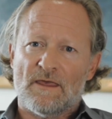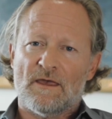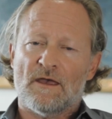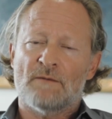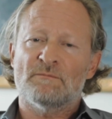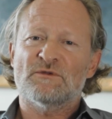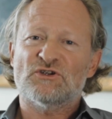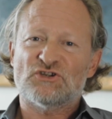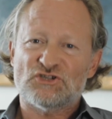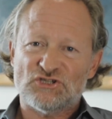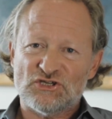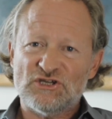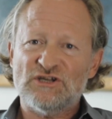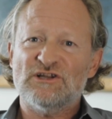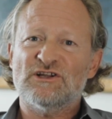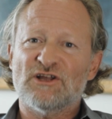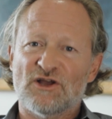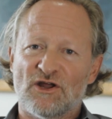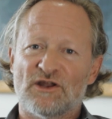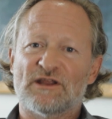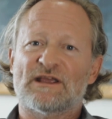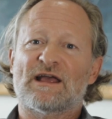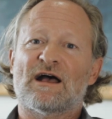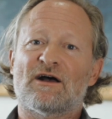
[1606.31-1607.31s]
A machine
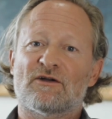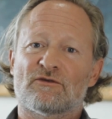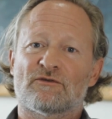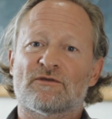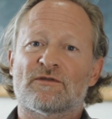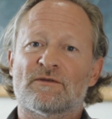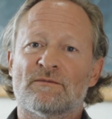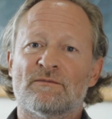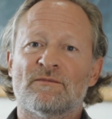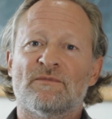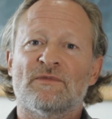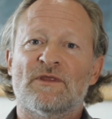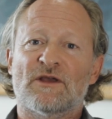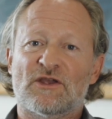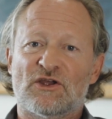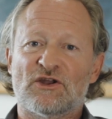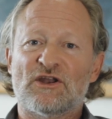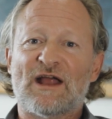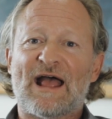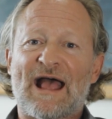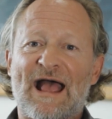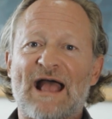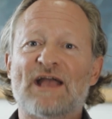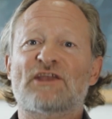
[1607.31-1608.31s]
learning algorithm that
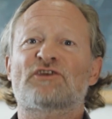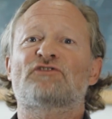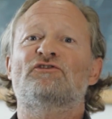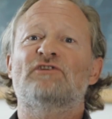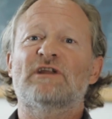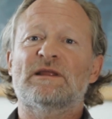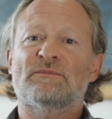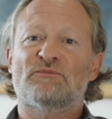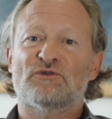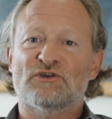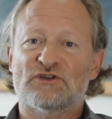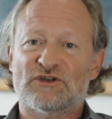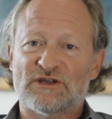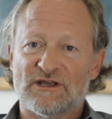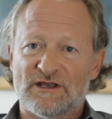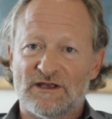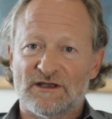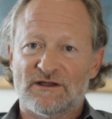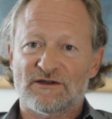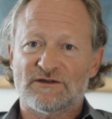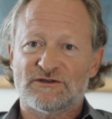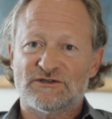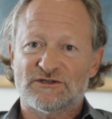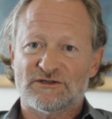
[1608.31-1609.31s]
could accurately
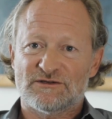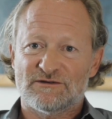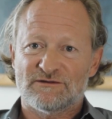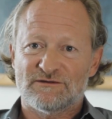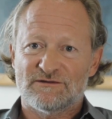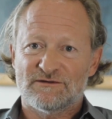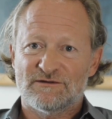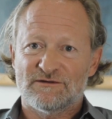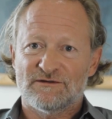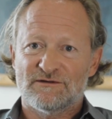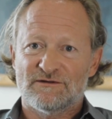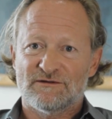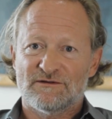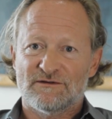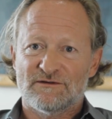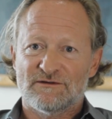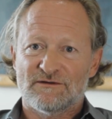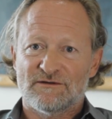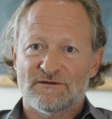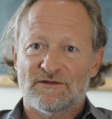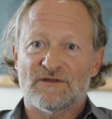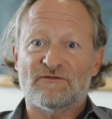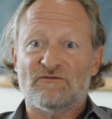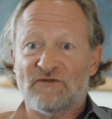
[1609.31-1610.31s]
predict
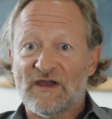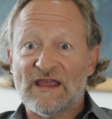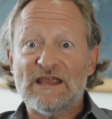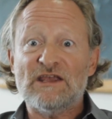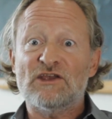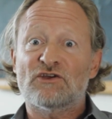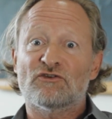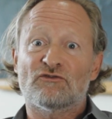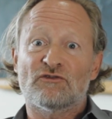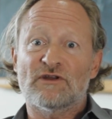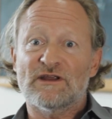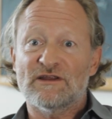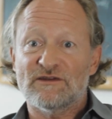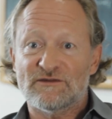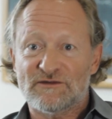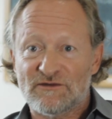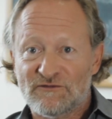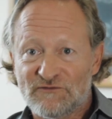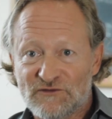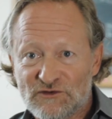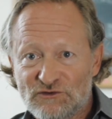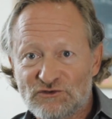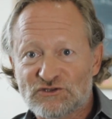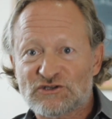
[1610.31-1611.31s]
the vagaries
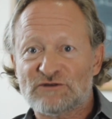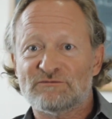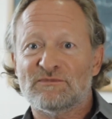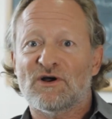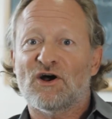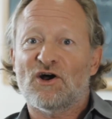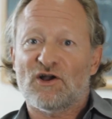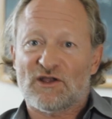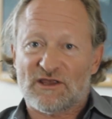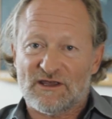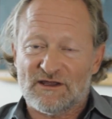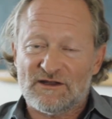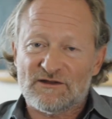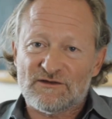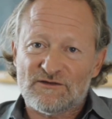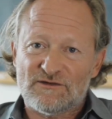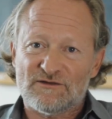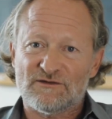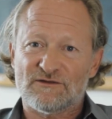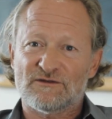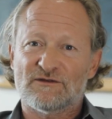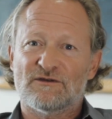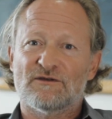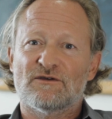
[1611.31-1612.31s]
of future
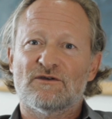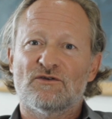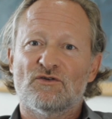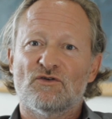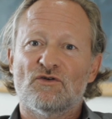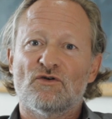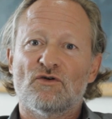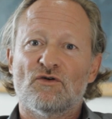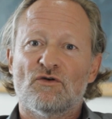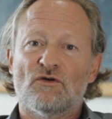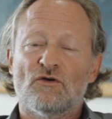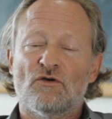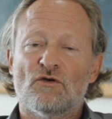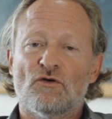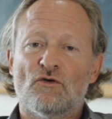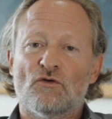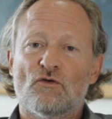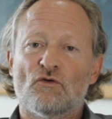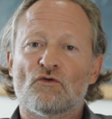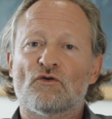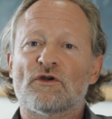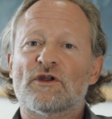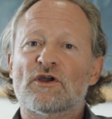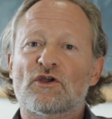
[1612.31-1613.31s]
markets,
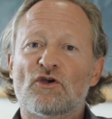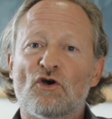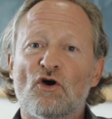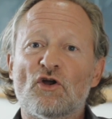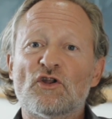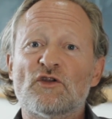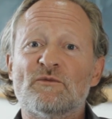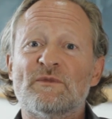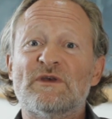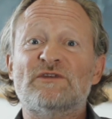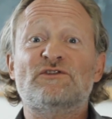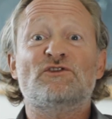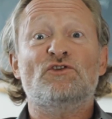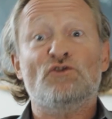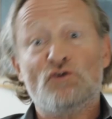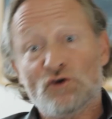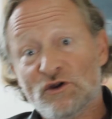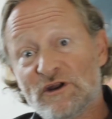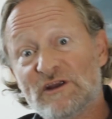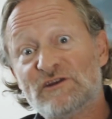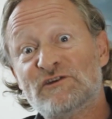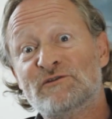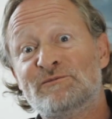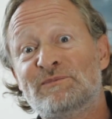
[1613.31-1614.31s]
or an economist who
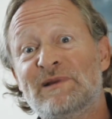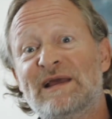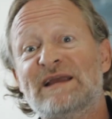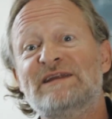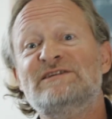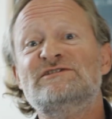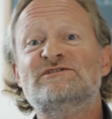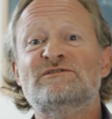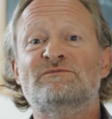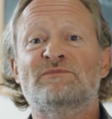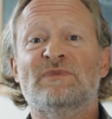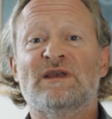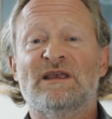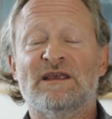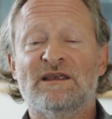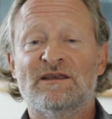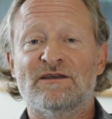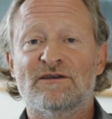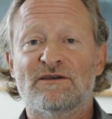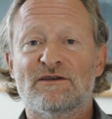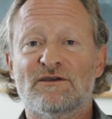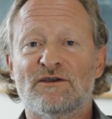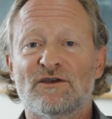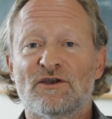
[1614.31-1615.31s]
could explain to
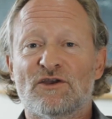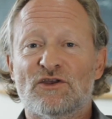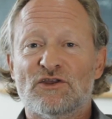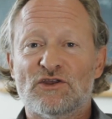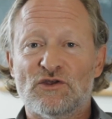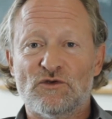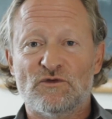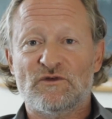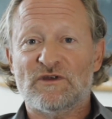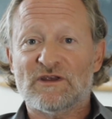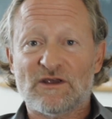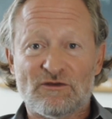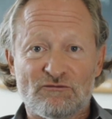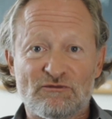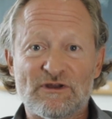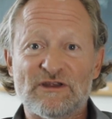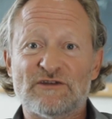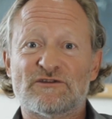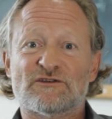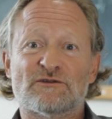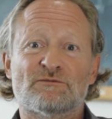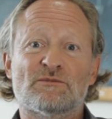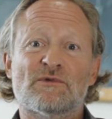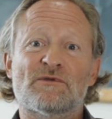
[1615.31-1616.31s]
me, using a
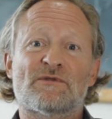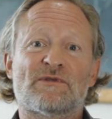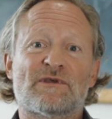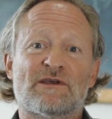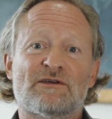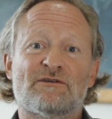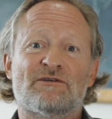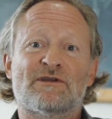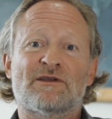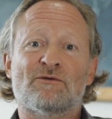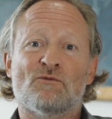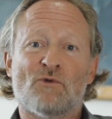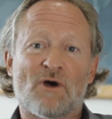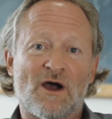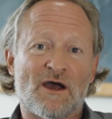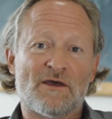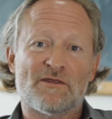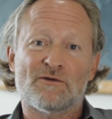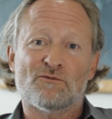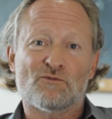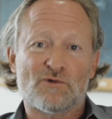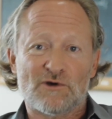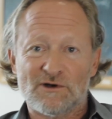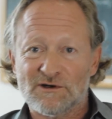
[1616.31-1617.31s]
reasonable theory, why
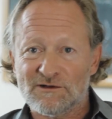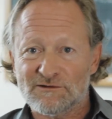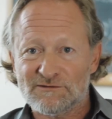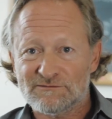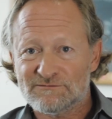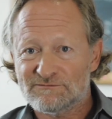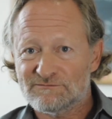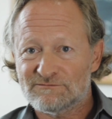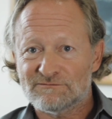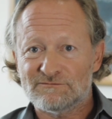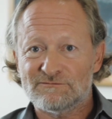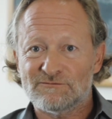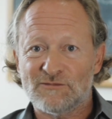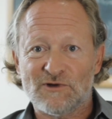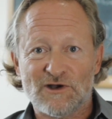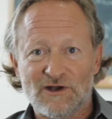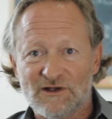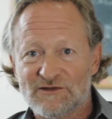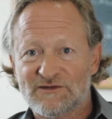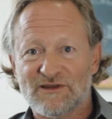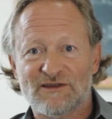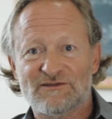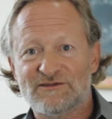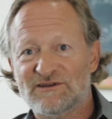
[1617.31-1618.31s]
the world
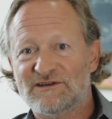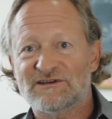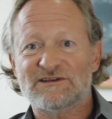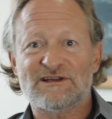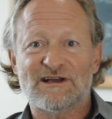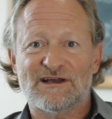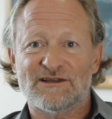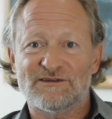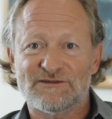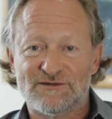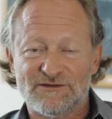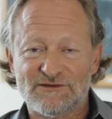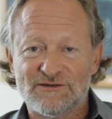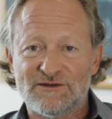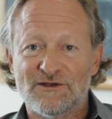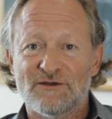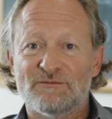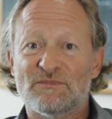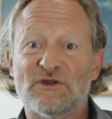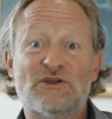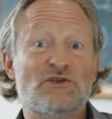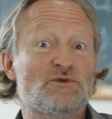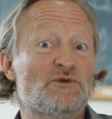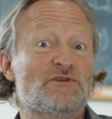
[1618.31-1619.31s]
works as it does,
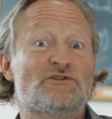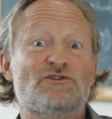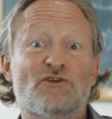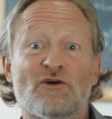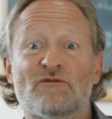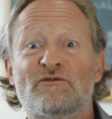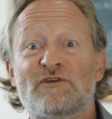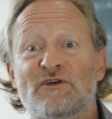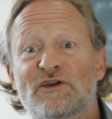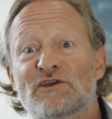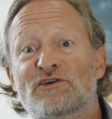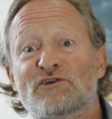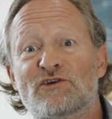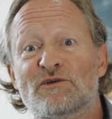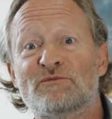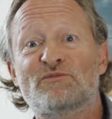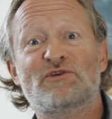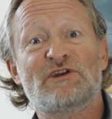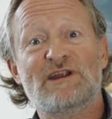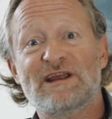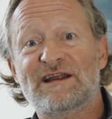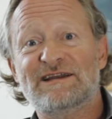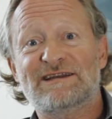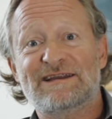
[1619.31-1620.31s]
but who was not very good at
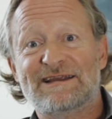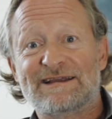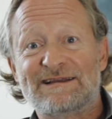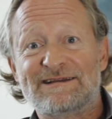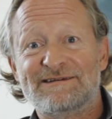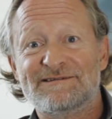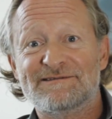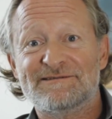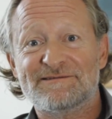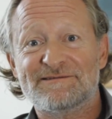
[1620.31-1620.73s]
predicting.